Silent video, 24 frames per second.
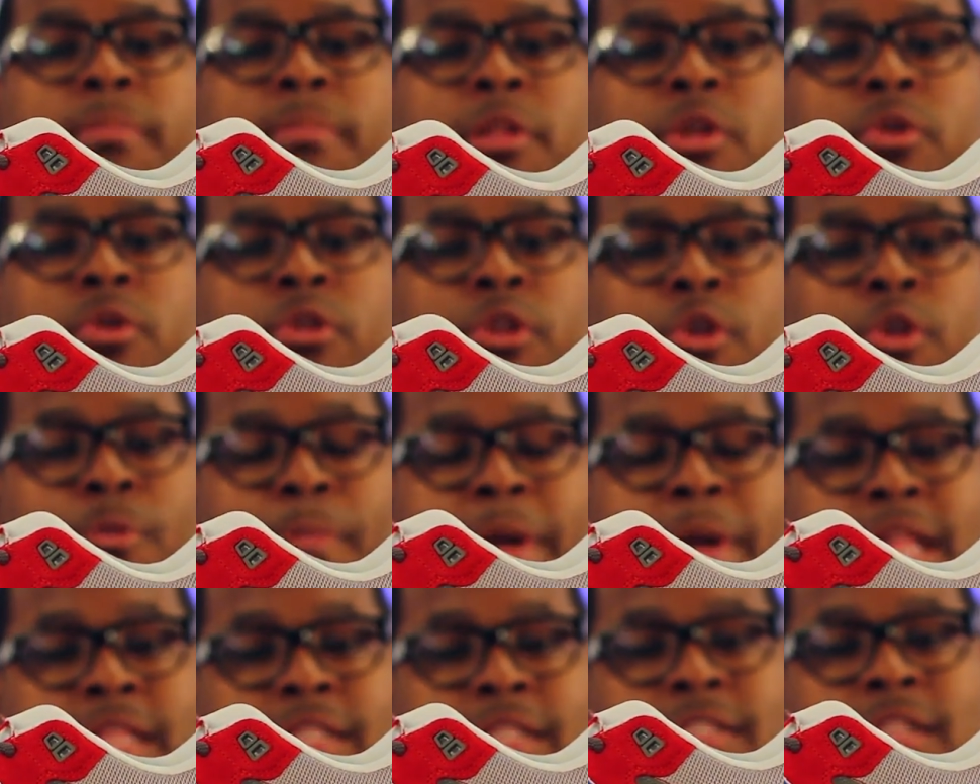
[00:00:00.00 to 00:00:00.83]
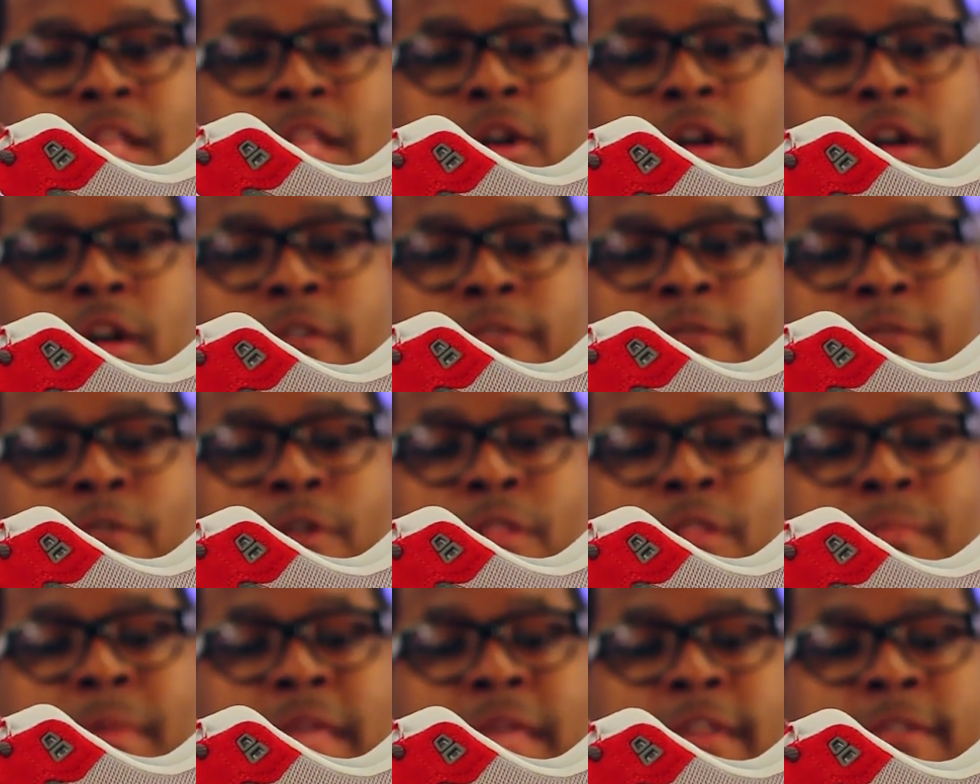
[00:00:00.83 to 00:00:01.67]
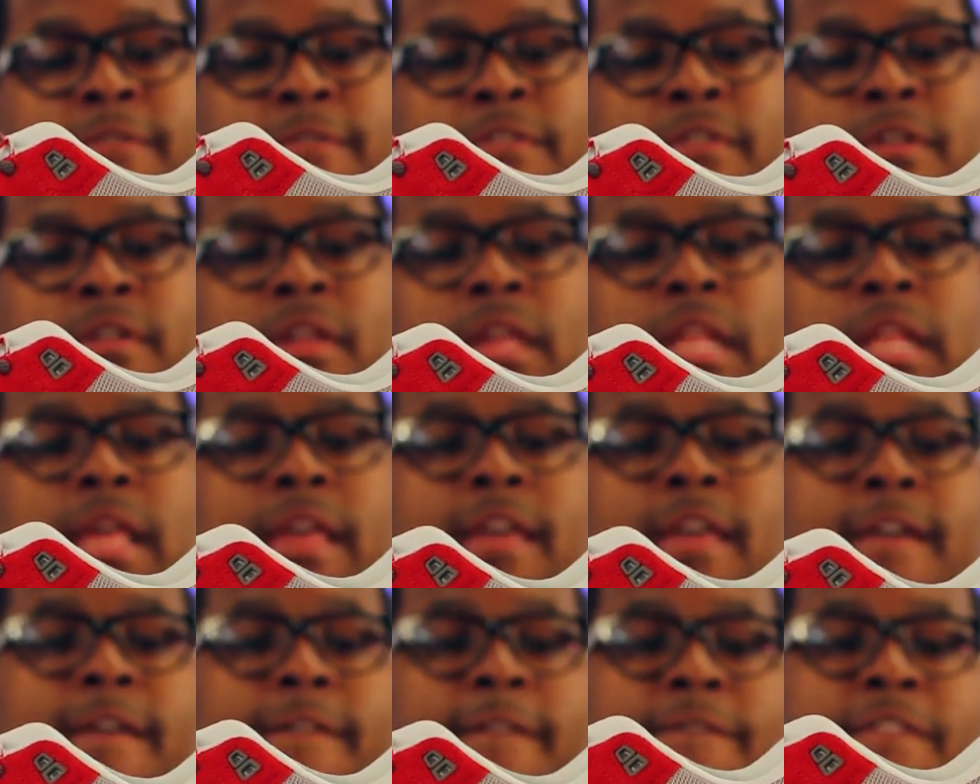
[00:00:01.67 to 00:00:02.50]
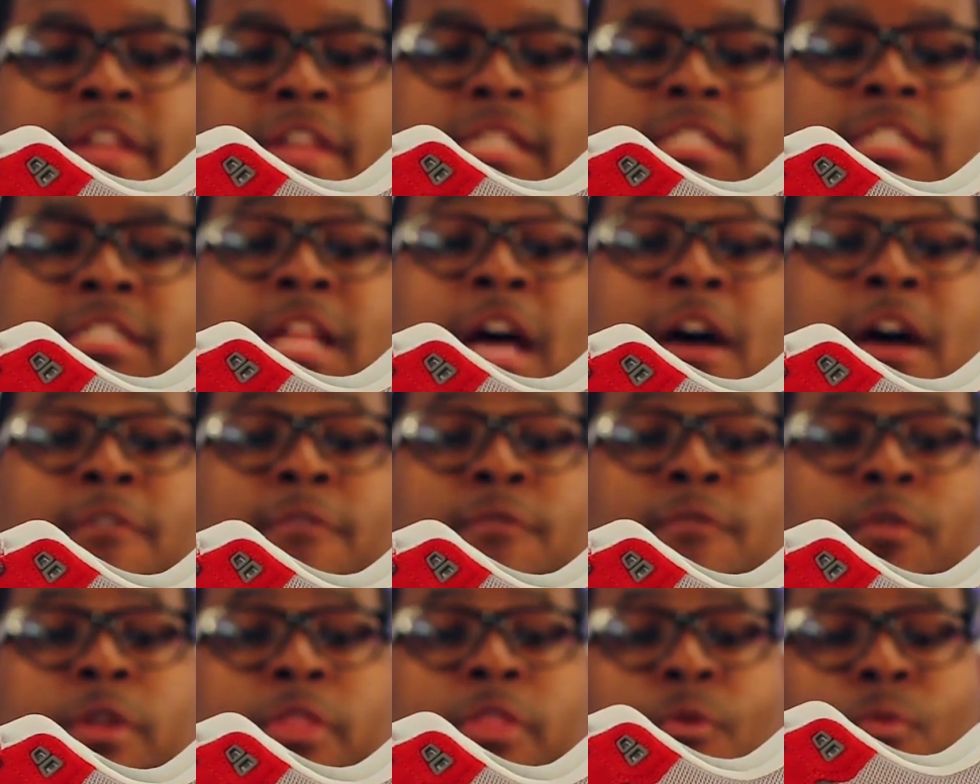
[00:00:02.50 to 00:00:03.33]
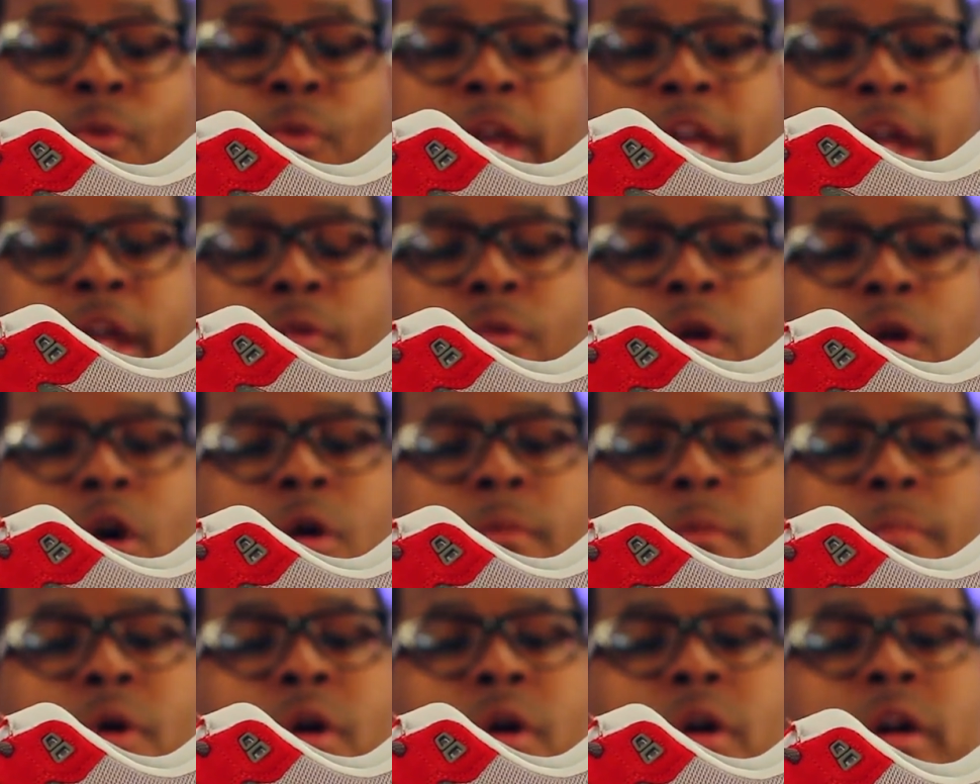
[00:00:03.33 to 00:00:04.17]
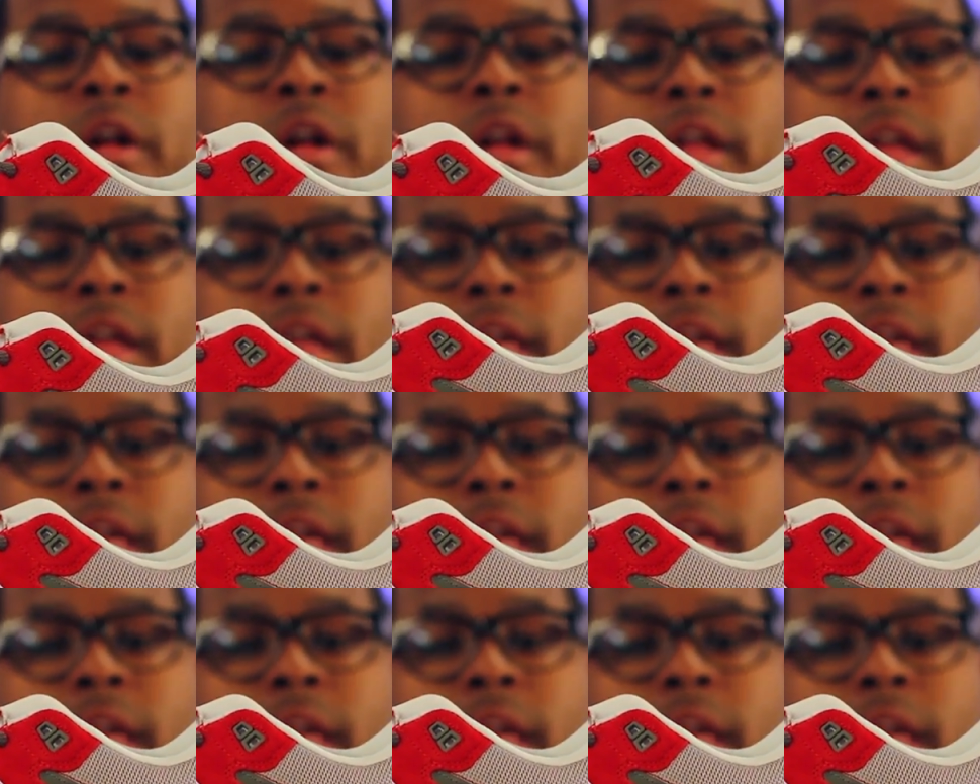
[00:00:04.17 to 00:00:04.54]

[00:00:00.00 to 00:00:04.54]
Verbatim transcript: blue New Balance logo for the midfoot. Finish it off with a red roll bar